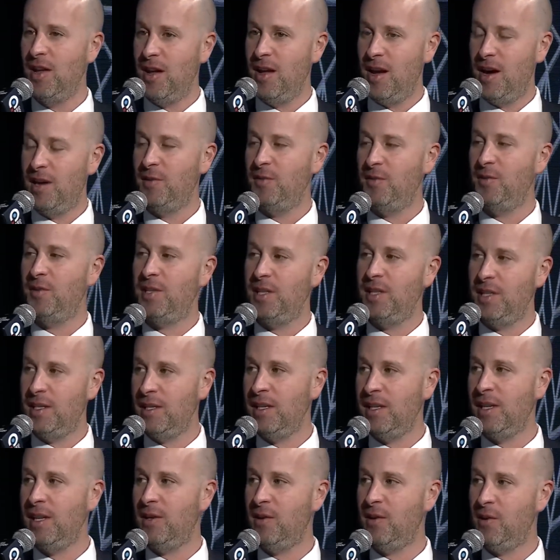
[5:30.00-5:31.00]
Are you seeing an
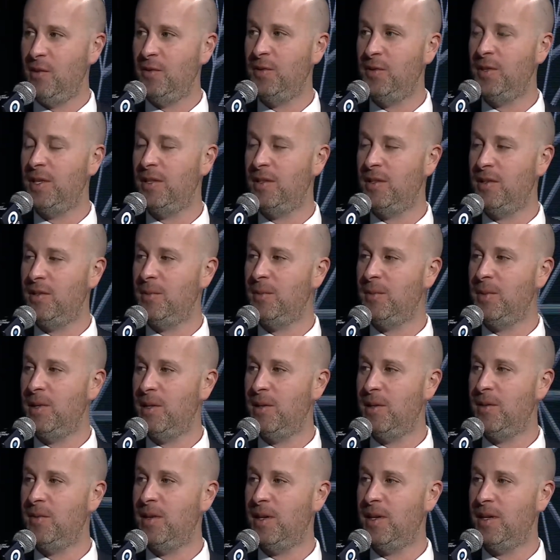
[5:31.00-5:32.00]
ecosystem
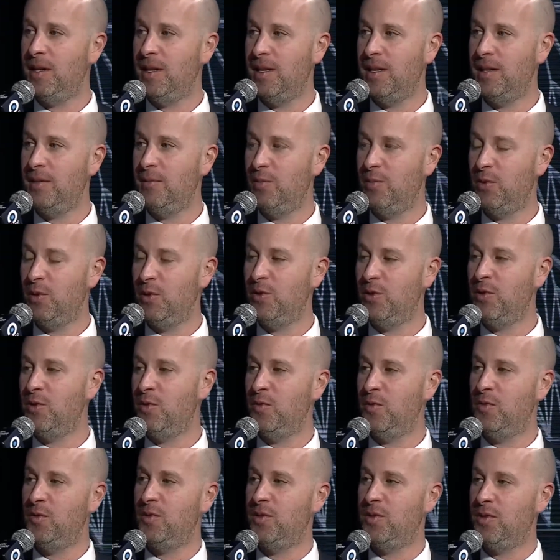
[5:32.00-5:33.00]
here that can
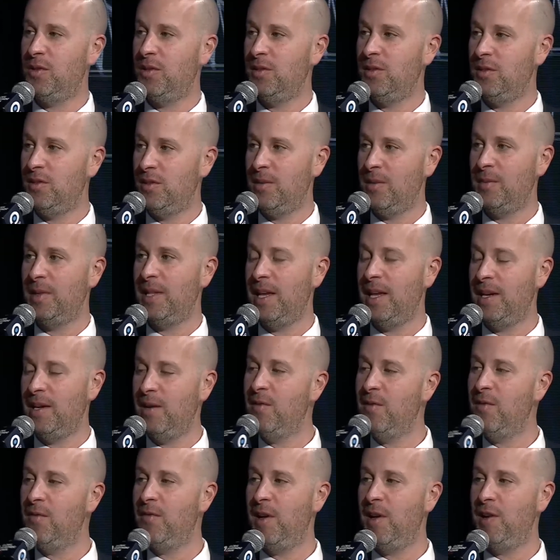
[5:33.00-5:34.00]
produce some of that
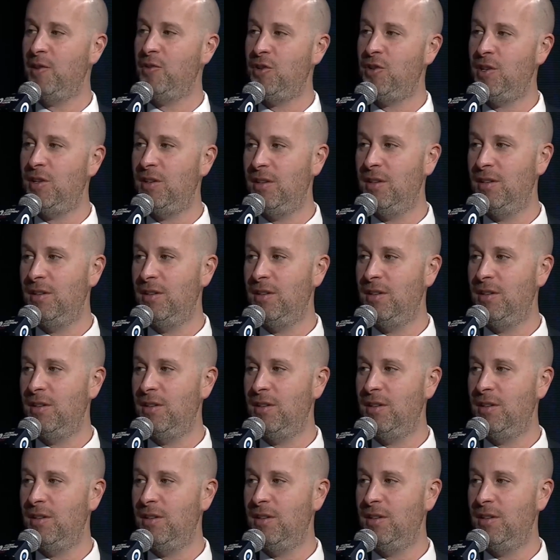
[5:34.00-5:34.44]
innovation?